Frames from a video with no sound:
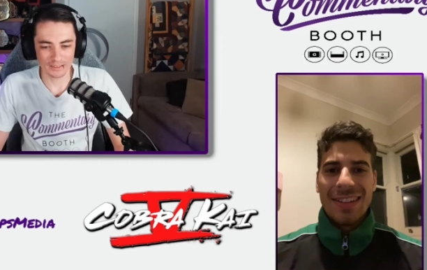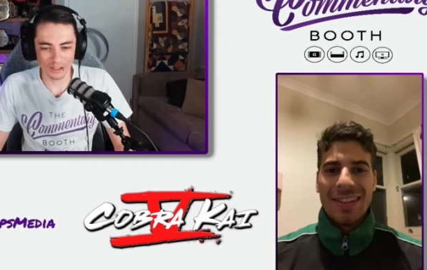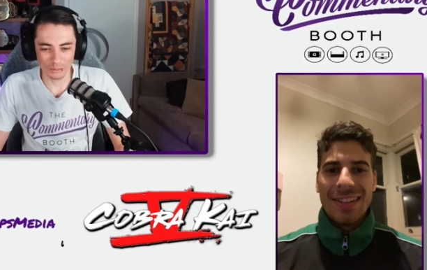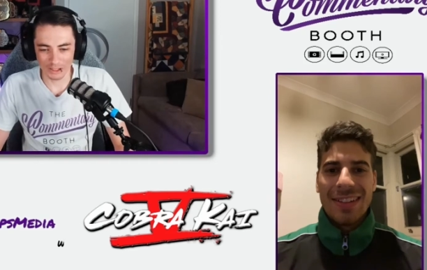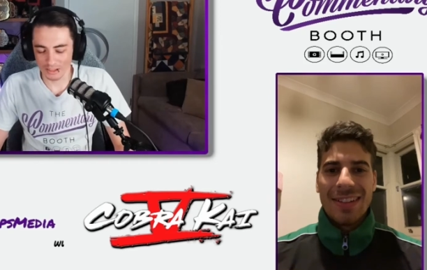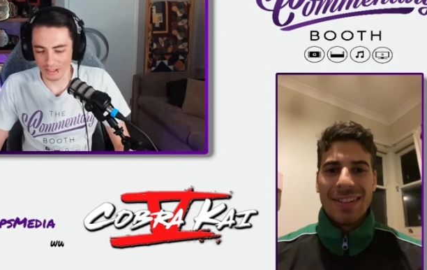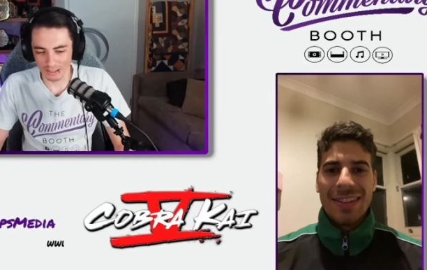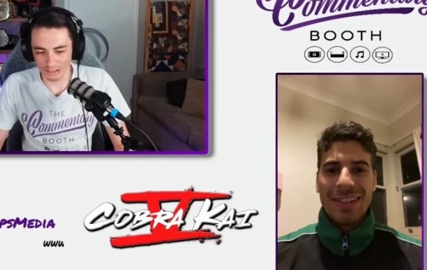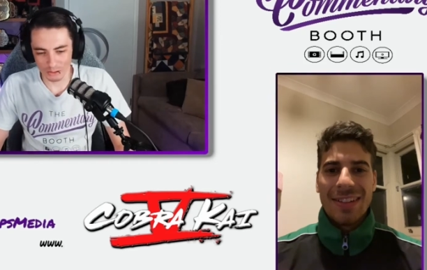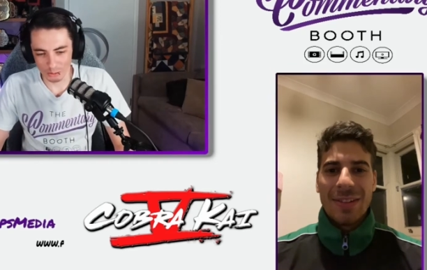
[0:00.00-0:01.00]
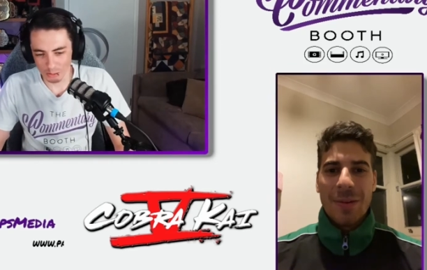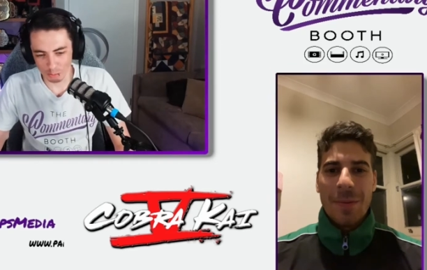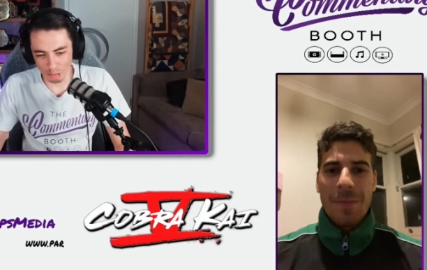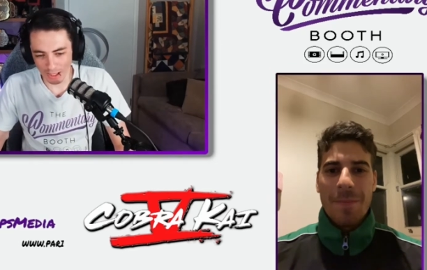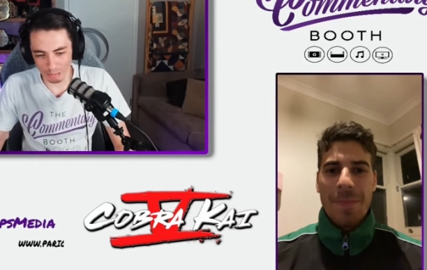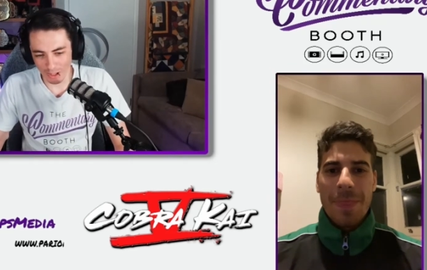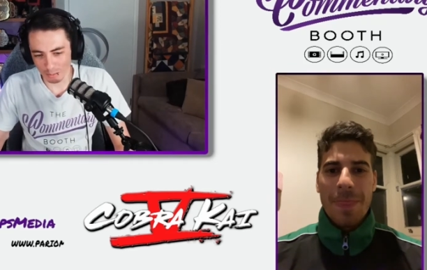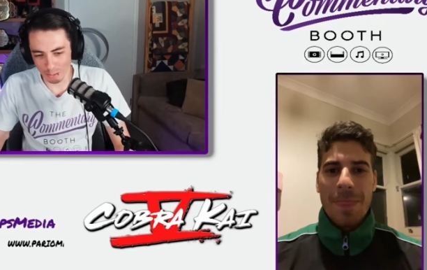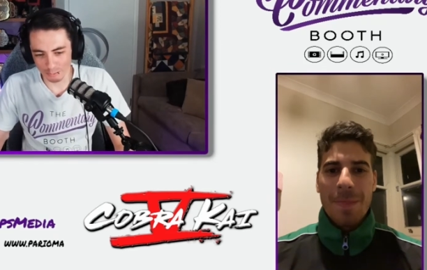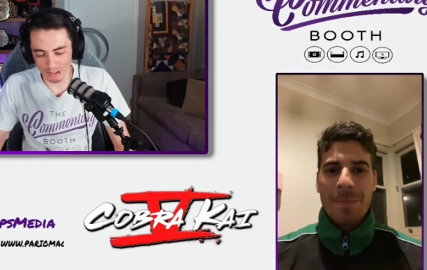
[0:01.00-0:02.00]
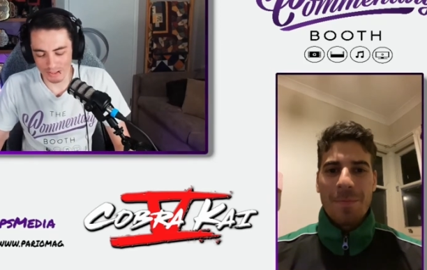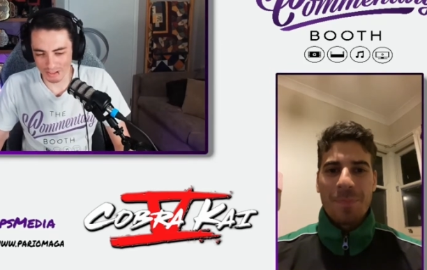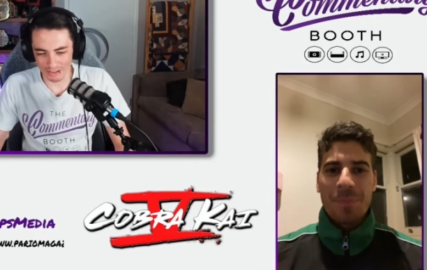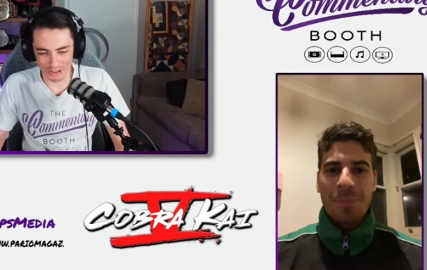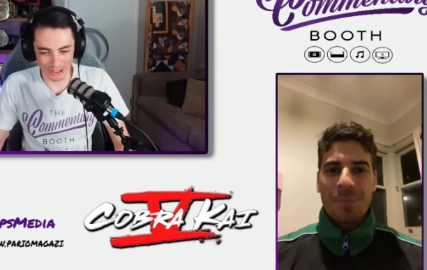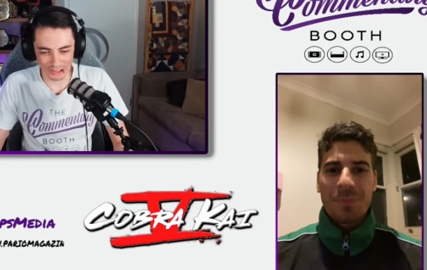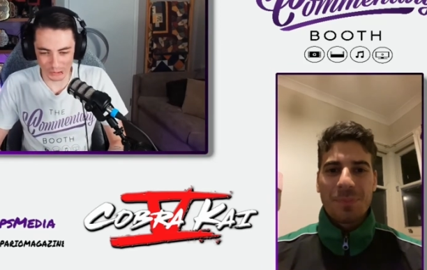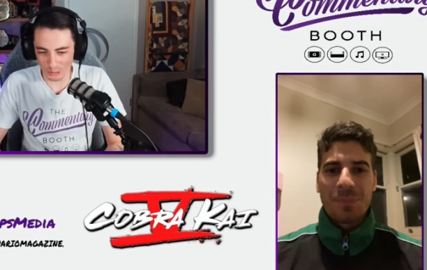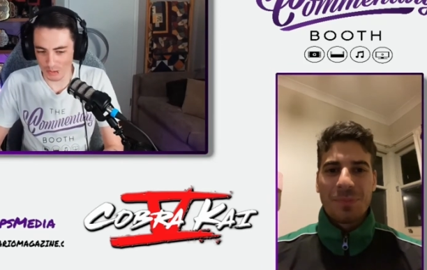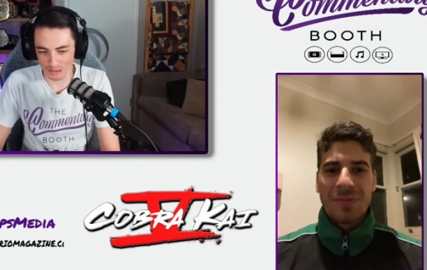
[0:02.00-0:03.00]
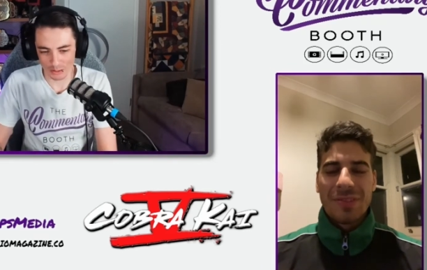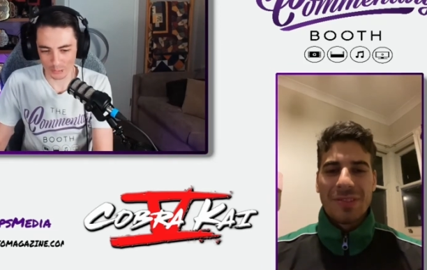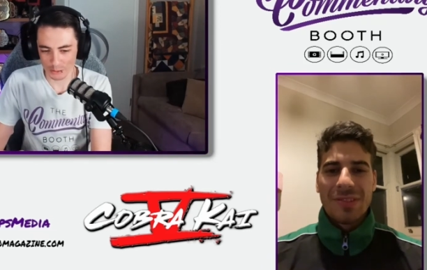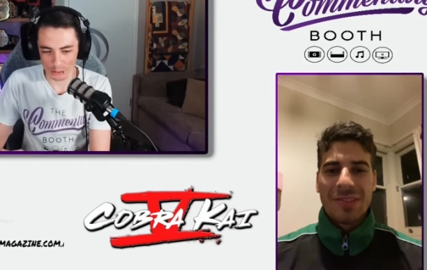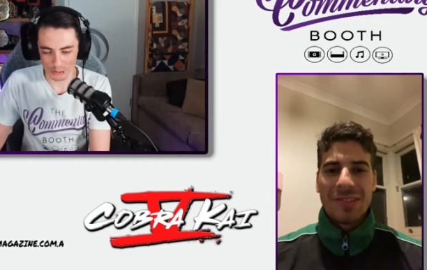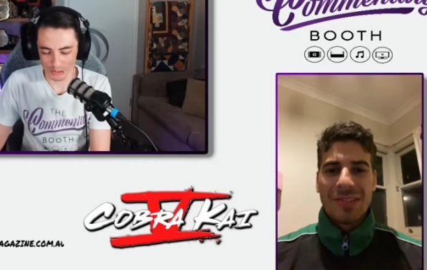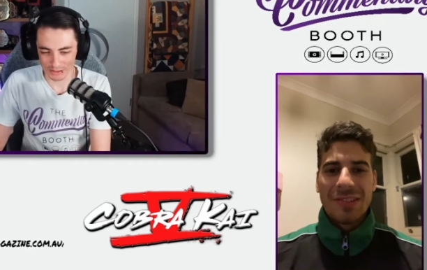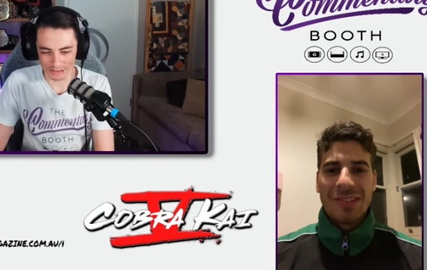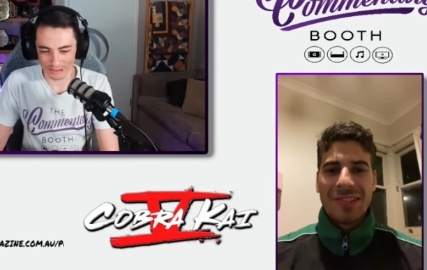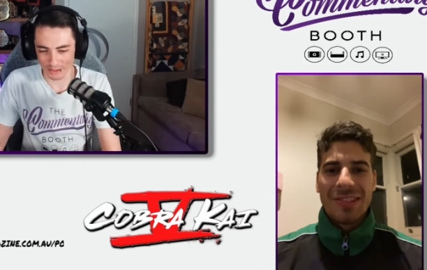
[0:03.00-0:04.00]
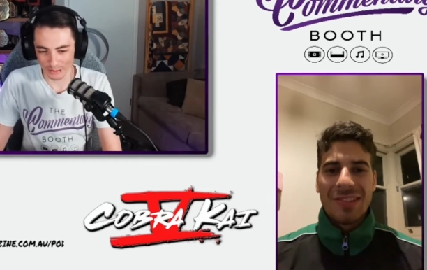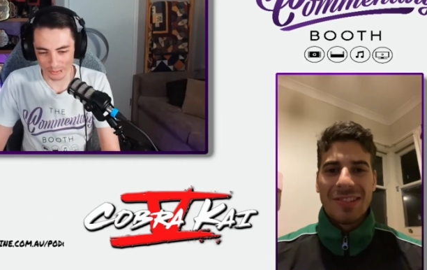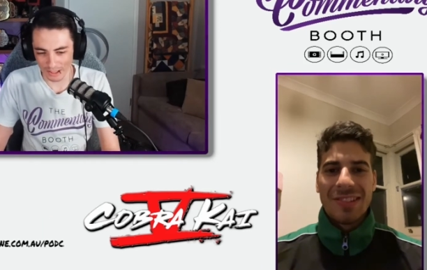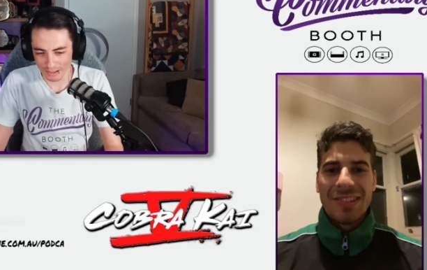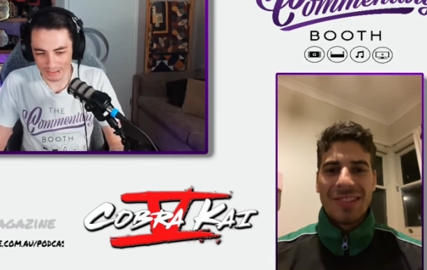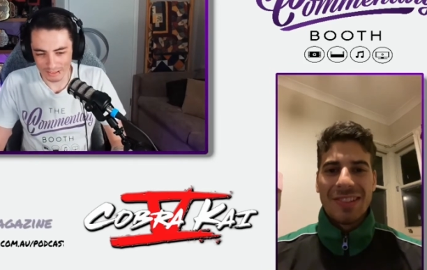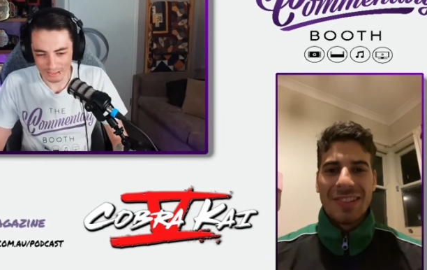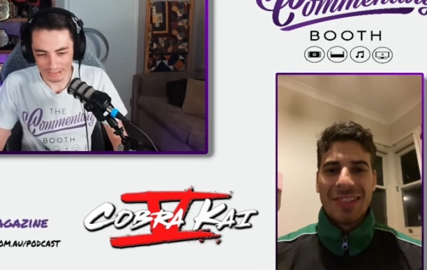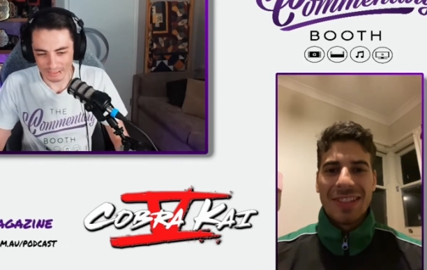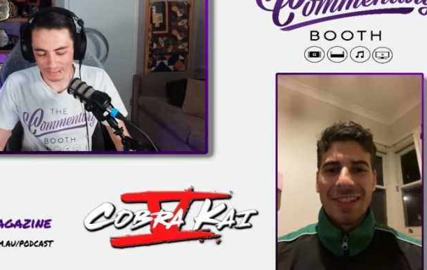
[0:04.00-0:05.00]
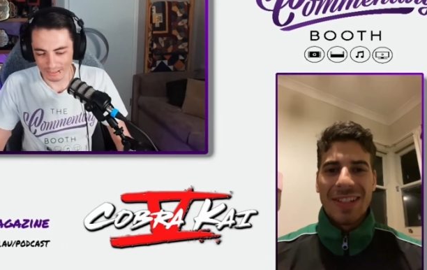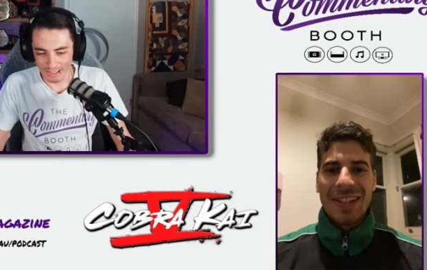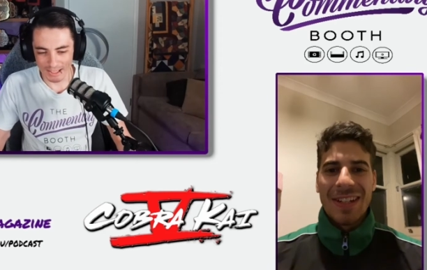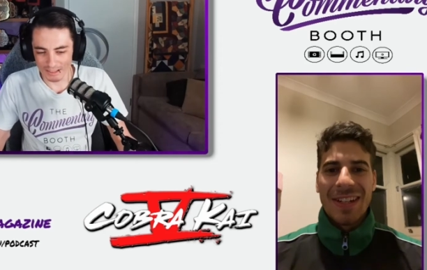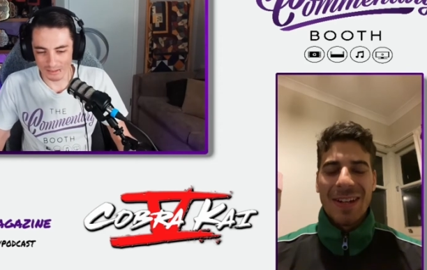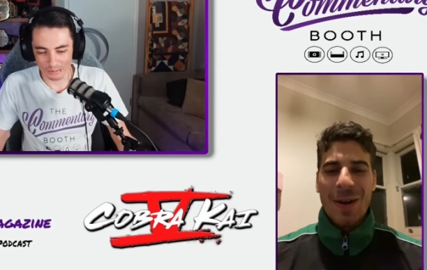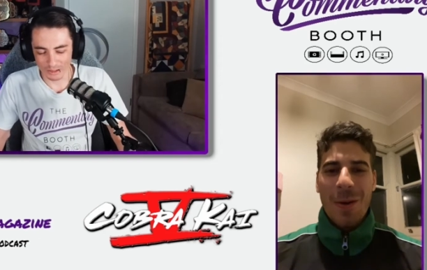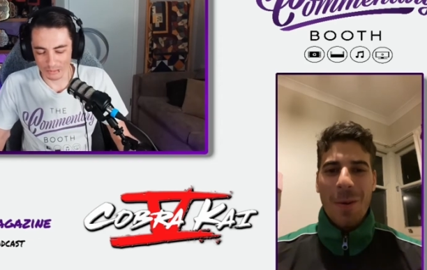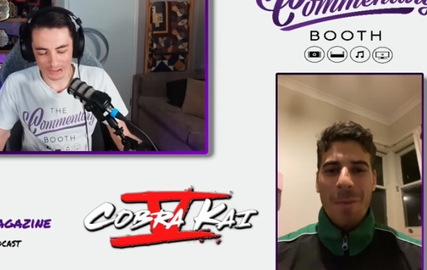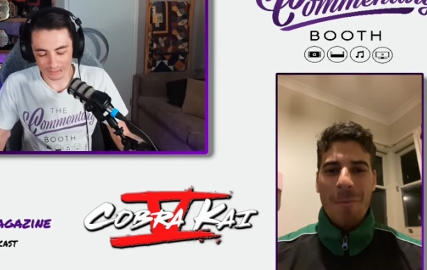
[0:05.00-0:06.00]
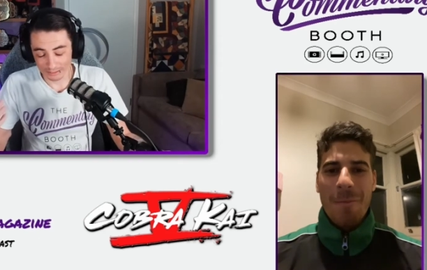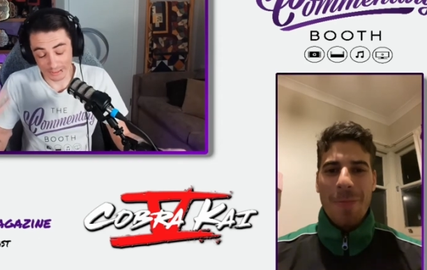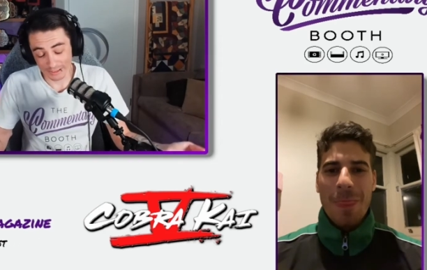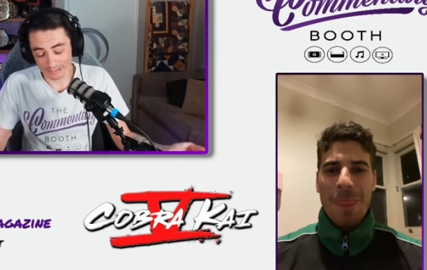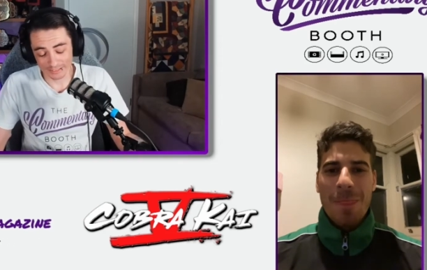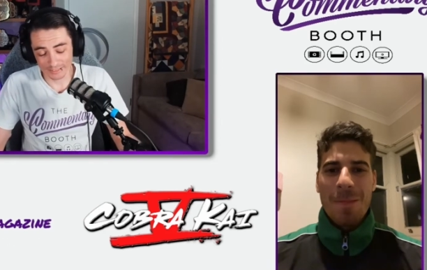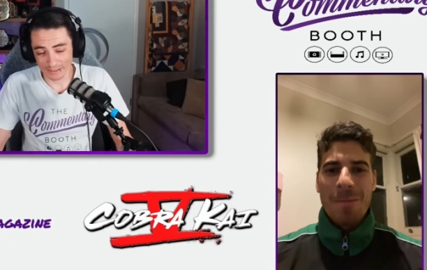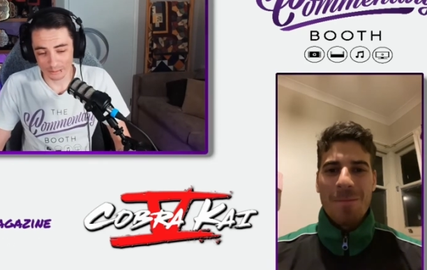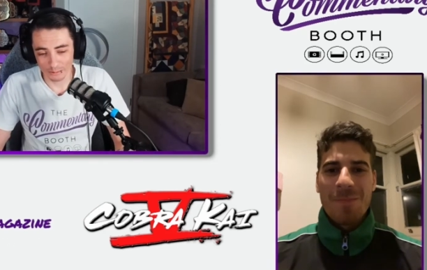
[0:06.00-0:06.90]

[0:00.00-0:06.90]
Speaker 1: something connected to the Spider-Man movies. They tried to do all these offshoots that just don't like land as well. I'm like, okay, okay.